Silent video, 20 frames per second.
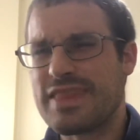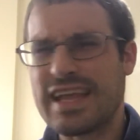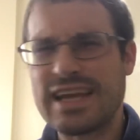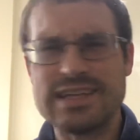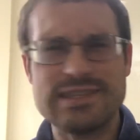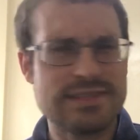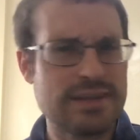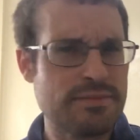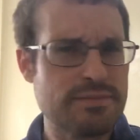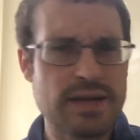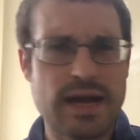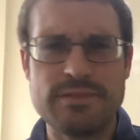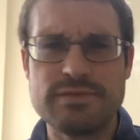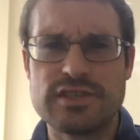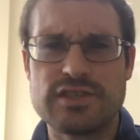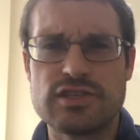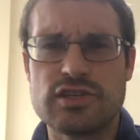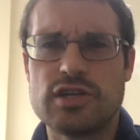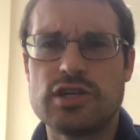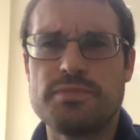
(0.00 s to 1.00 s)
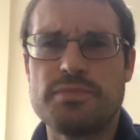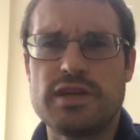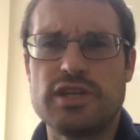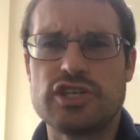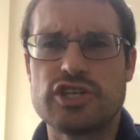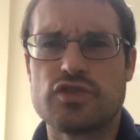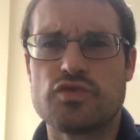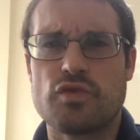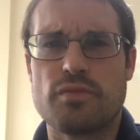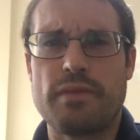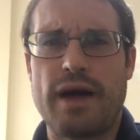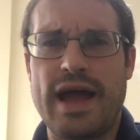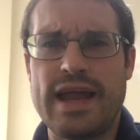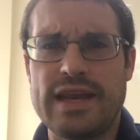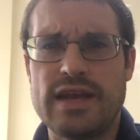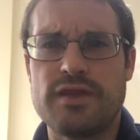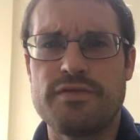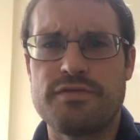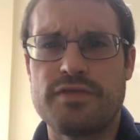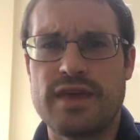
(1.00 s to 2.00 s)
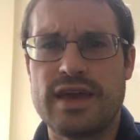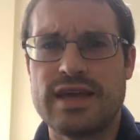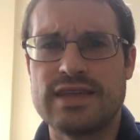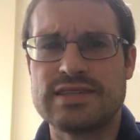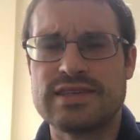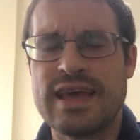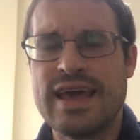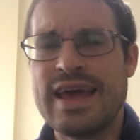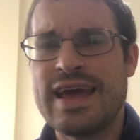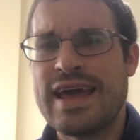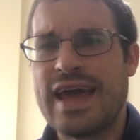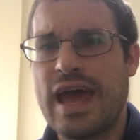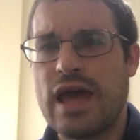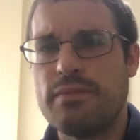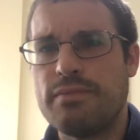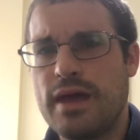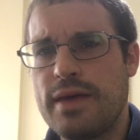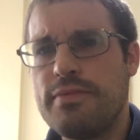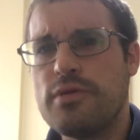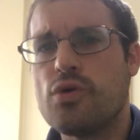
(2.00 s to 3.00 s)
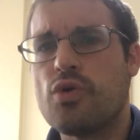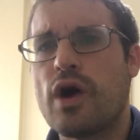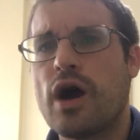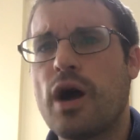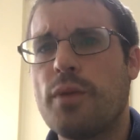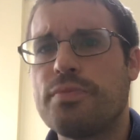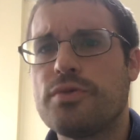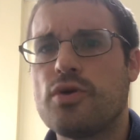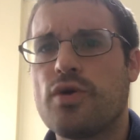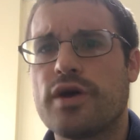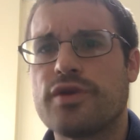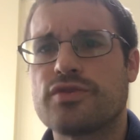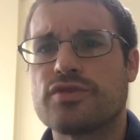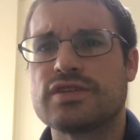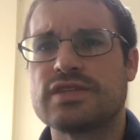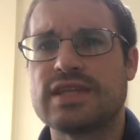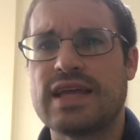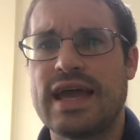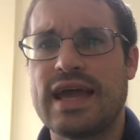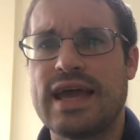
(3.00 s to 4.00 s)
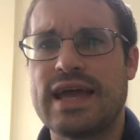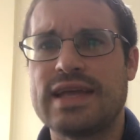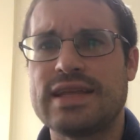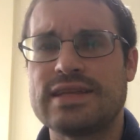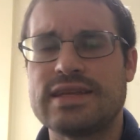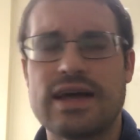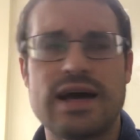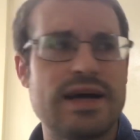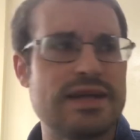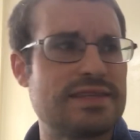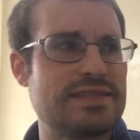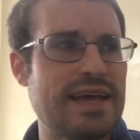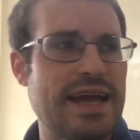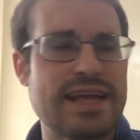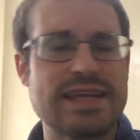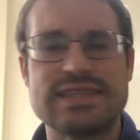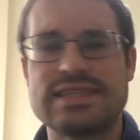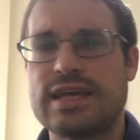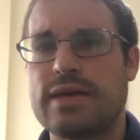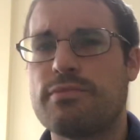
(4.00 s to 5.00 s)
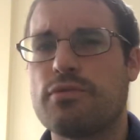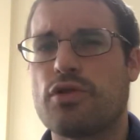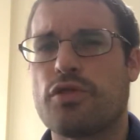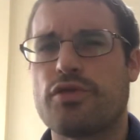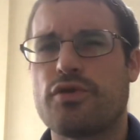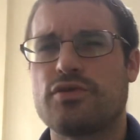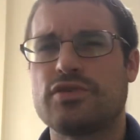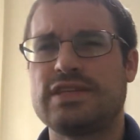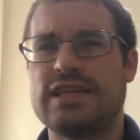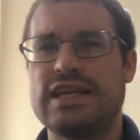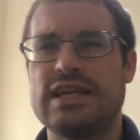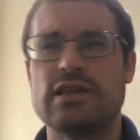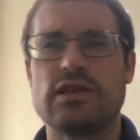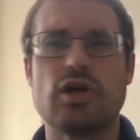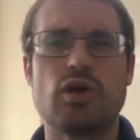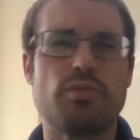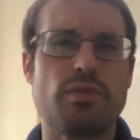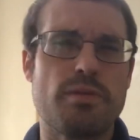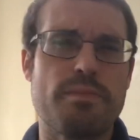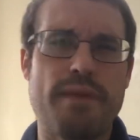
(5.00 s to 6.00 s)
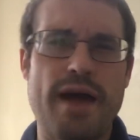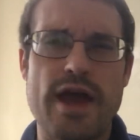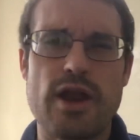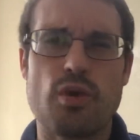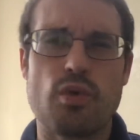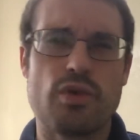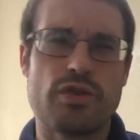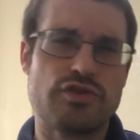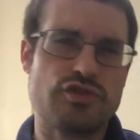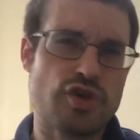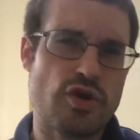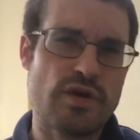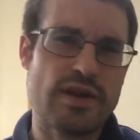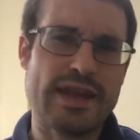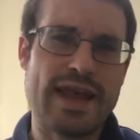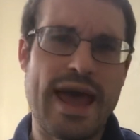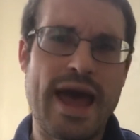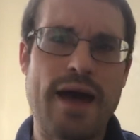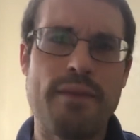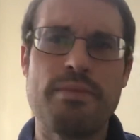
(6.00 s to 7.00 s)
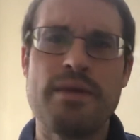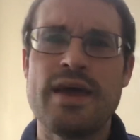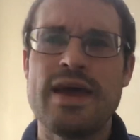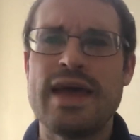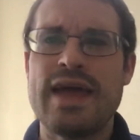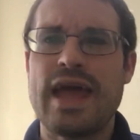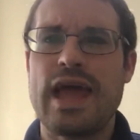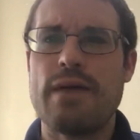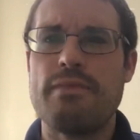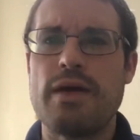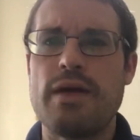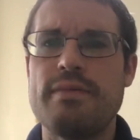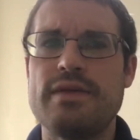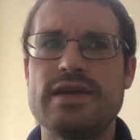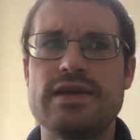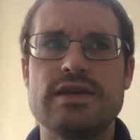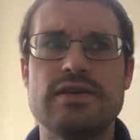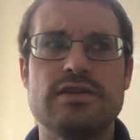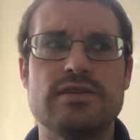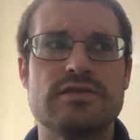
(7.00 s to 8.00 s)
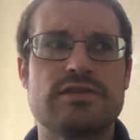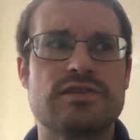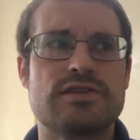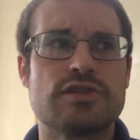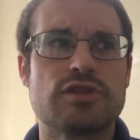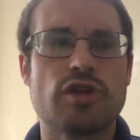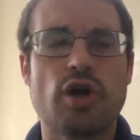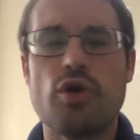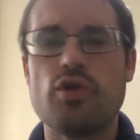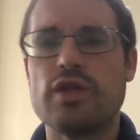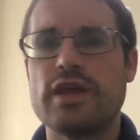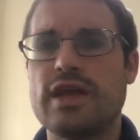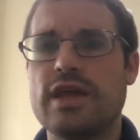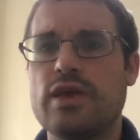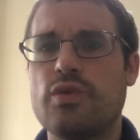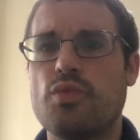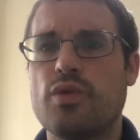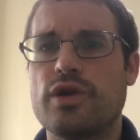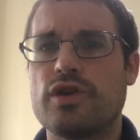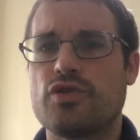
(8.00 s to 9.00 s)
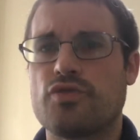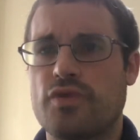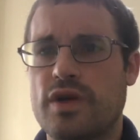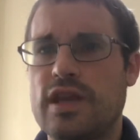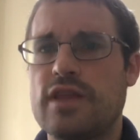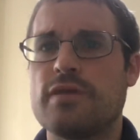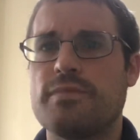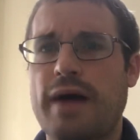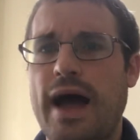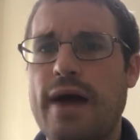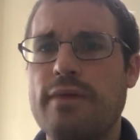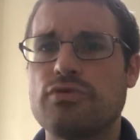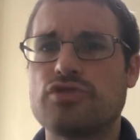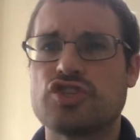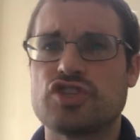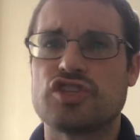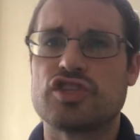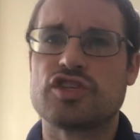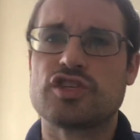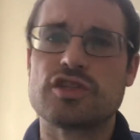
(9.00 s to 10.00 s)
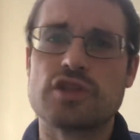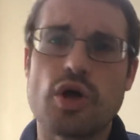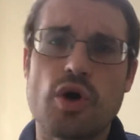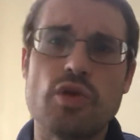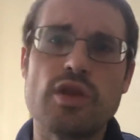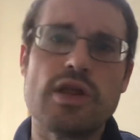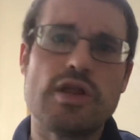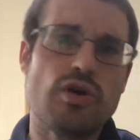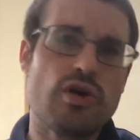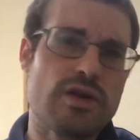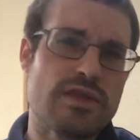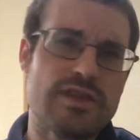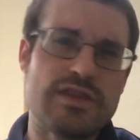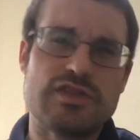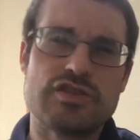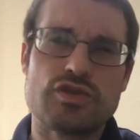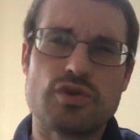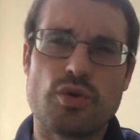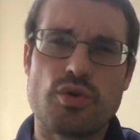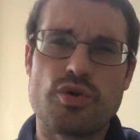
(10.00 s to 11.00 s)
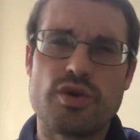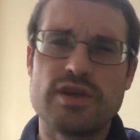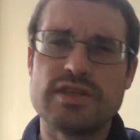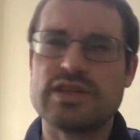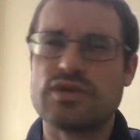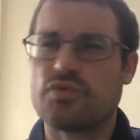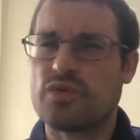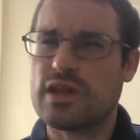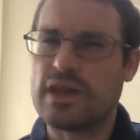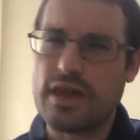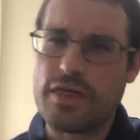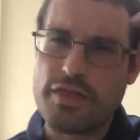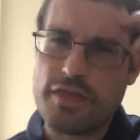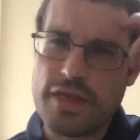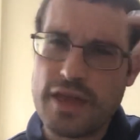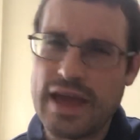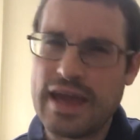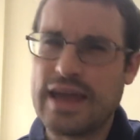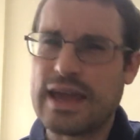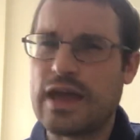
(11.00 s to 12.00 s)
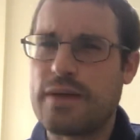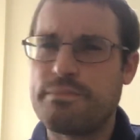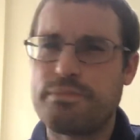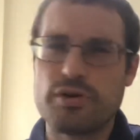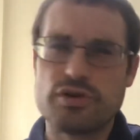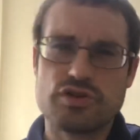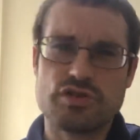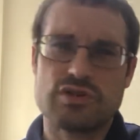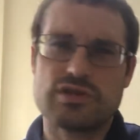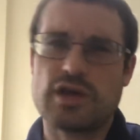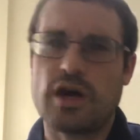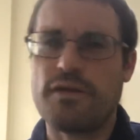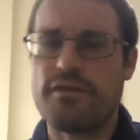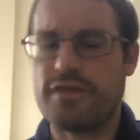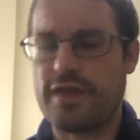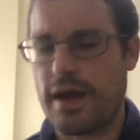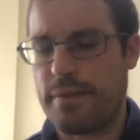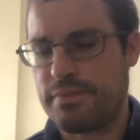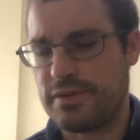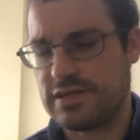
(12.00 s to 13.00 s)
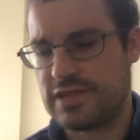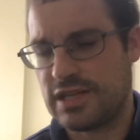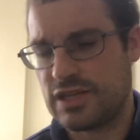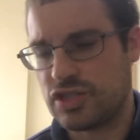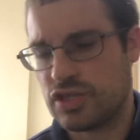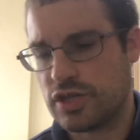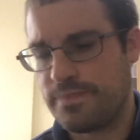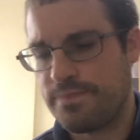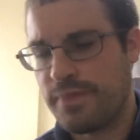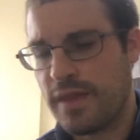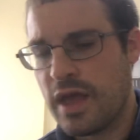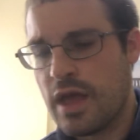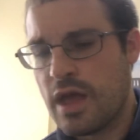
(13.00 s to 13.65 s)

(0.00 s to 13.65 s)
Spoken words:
Sometimes it's good to be just reminded of things, and maybe it will help you understand 2 Samuel 13 a little bit better with Jonadab, and maybe slowly, when you're reading the Bible, just slowly look at these stories and really think and put yourself in that position.